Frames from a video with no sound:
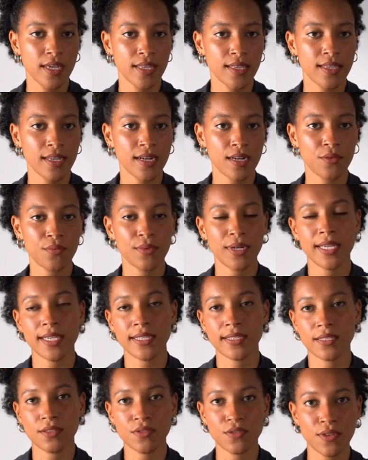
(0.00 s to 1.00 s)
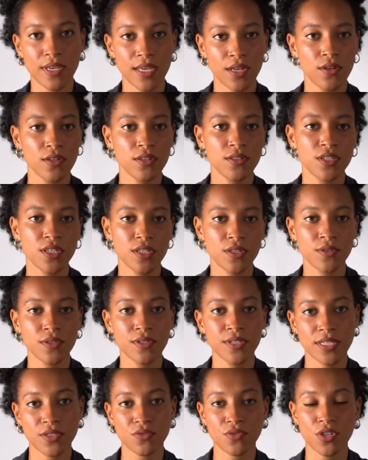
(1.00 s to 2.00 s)
that are related to ecological
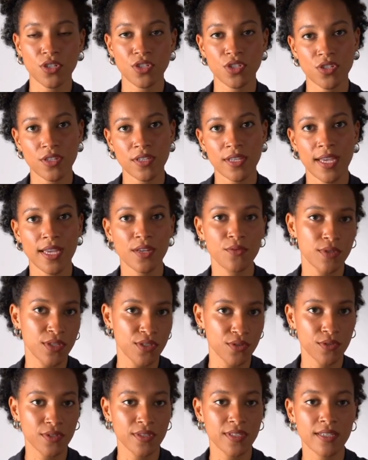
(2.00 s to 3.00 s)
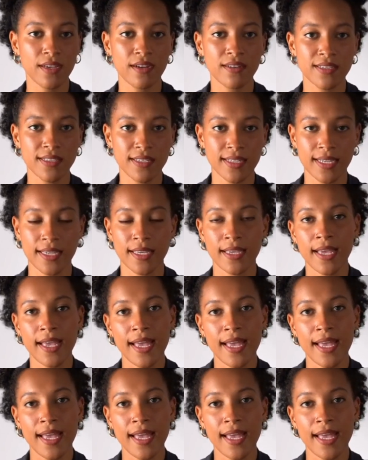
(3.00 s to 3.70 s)
destruction and resource scarcity.